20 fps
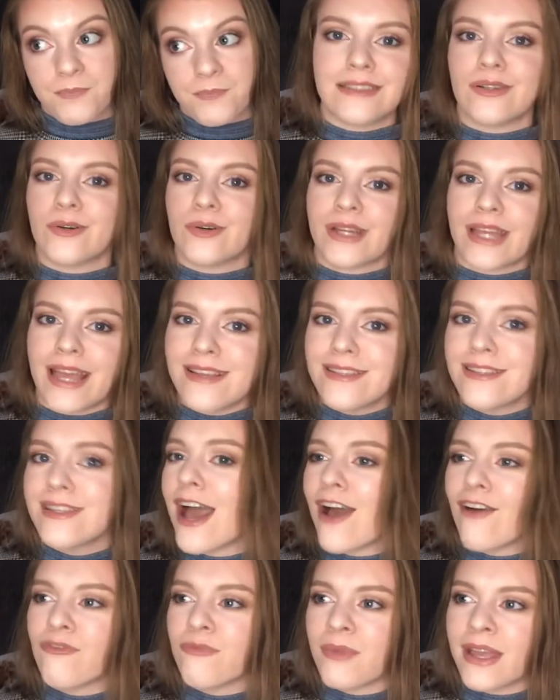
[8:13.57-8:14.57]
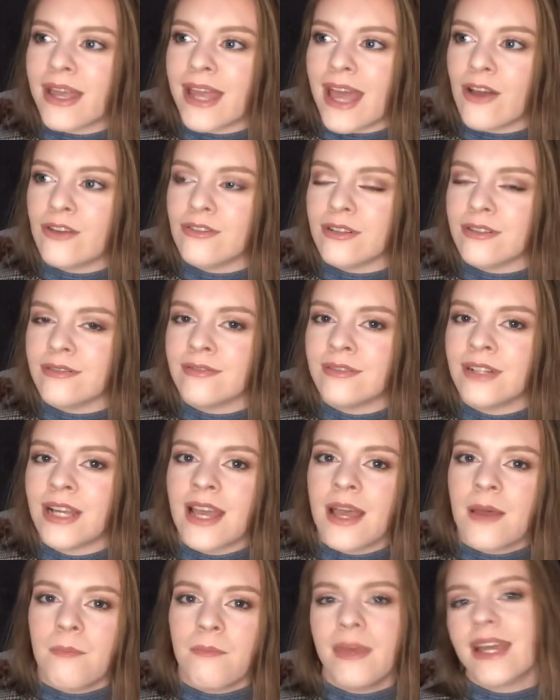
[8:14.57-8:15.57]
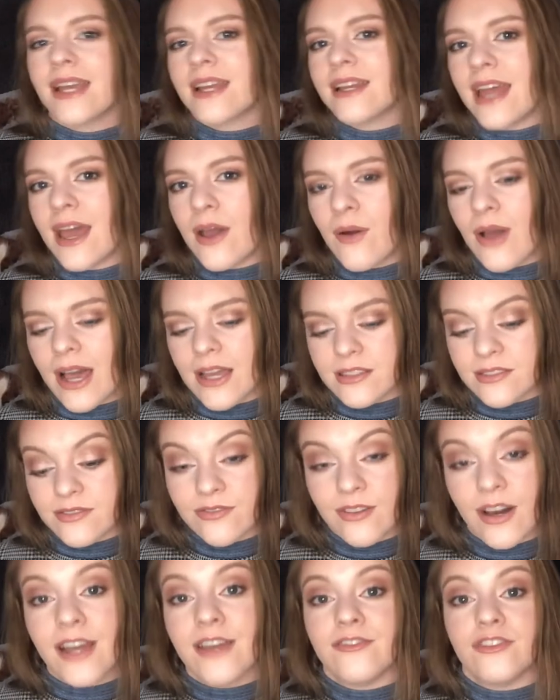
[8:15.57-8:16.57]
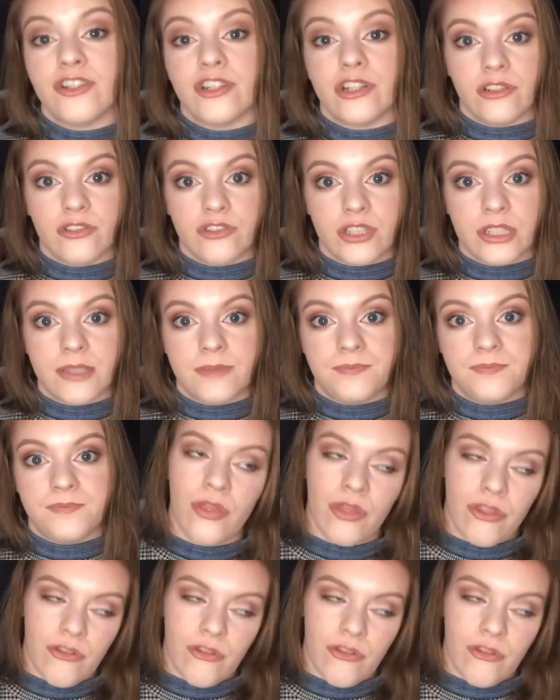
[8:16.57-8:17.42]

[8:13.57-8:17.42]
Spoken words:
So in case you haven't been counting, Mick now has 5 children.